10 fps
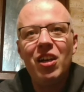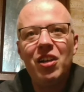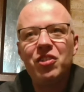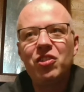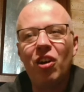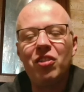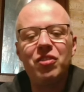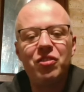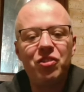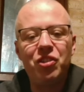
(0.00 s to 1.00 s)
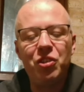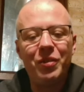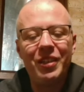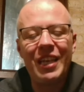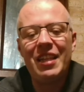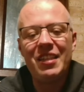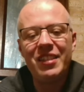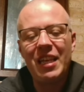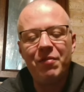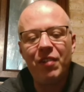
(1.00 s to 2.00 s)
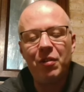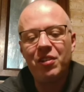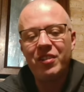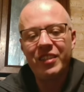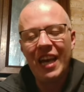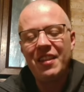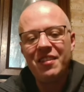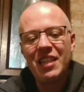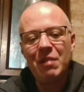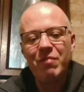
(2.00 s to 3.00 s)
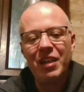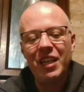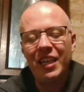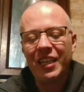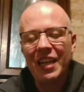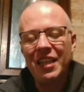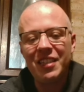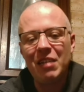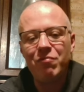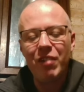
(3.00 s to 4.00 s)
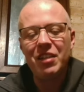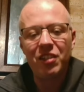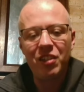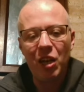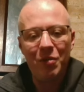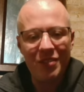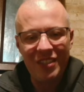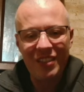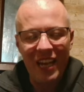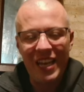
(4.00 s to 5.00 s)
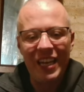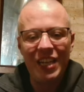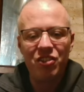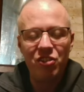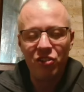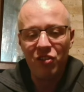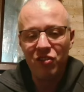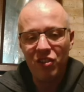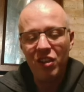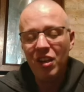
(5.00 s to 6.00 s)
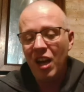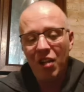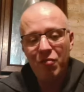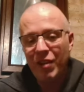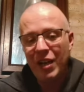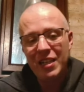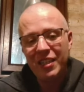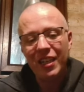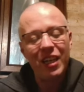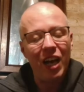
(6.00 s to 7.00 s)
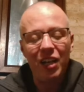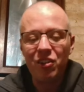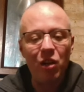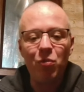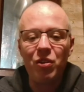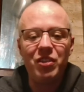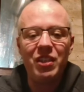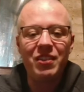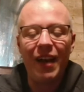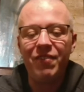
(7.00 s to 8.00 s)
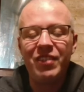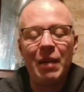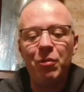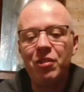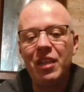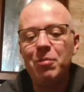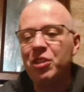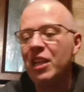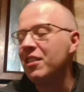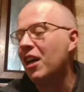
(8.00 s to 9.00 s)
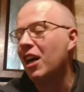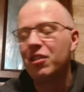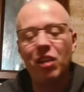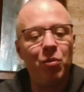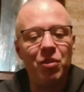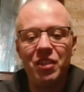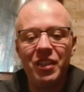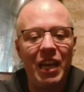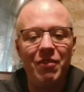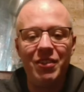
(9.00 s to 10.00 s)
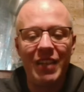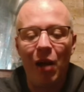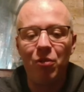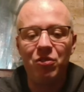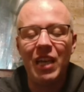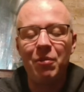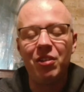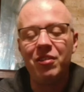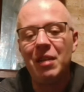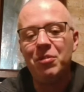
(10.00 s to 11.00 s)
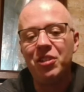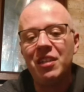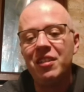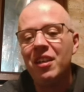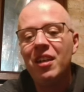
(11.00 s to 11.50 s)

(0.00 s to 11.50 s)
has got to get this team focused, get this team ready, and get this team ready to go today against St Johnstone. And realistically, I don't want to see Tav's name on the team sheet. I don't want to see Kieran Dow's name on the team sheet